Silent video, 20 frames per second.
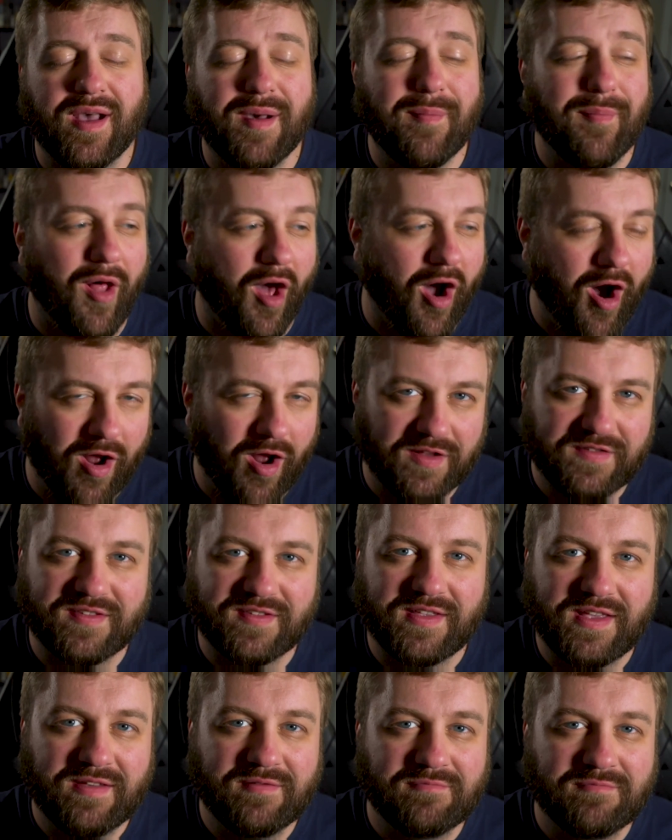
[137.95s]
but
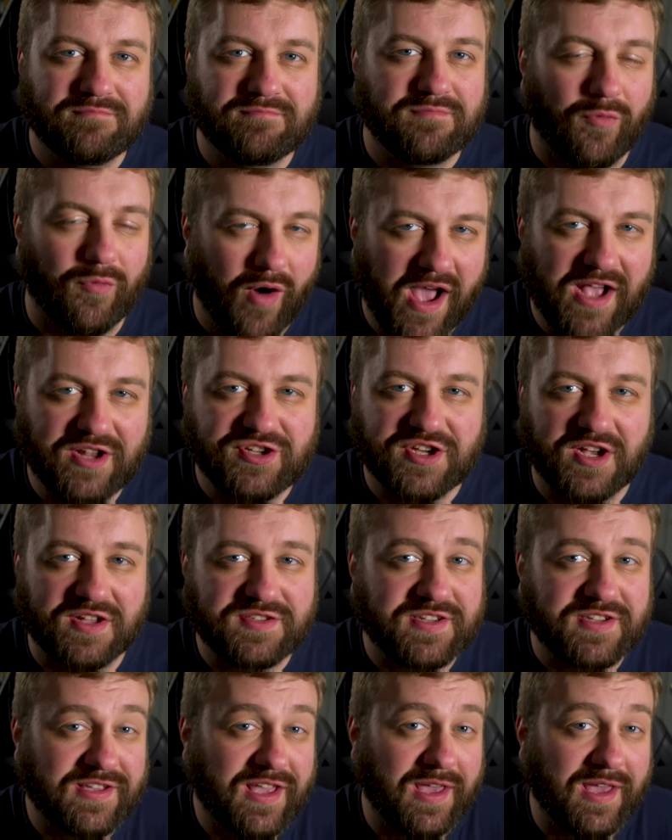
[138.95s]
honestly, Rian
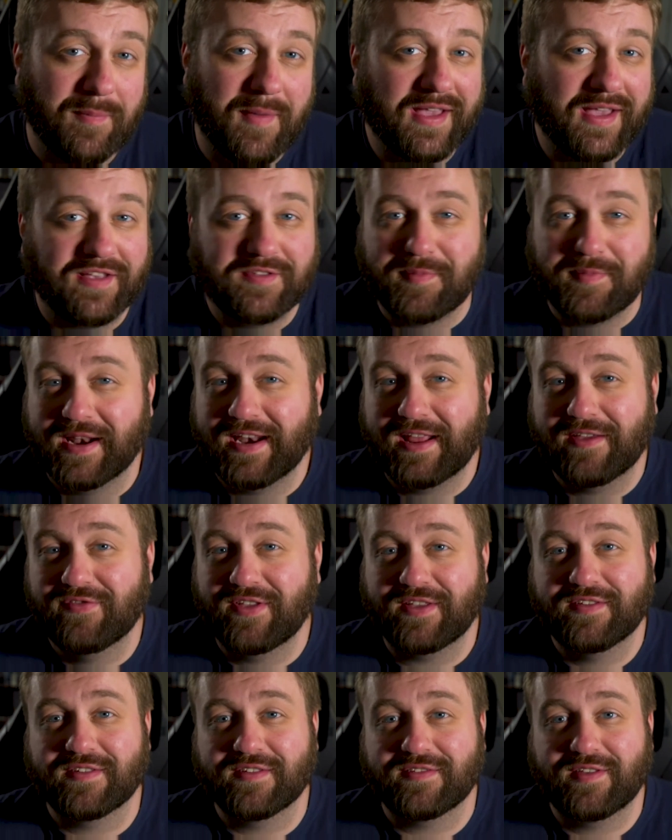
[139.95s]
Johnson can make as many of
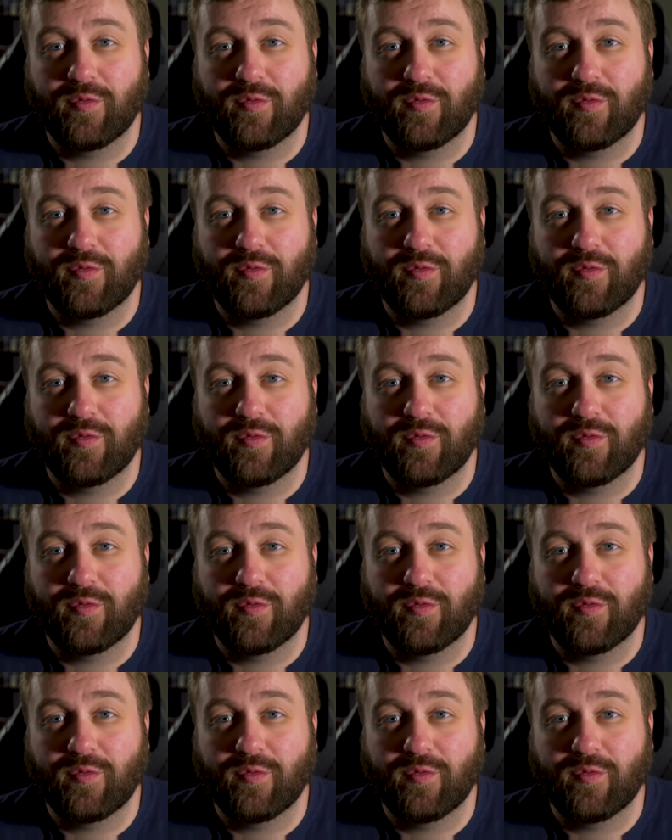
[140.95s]
these as he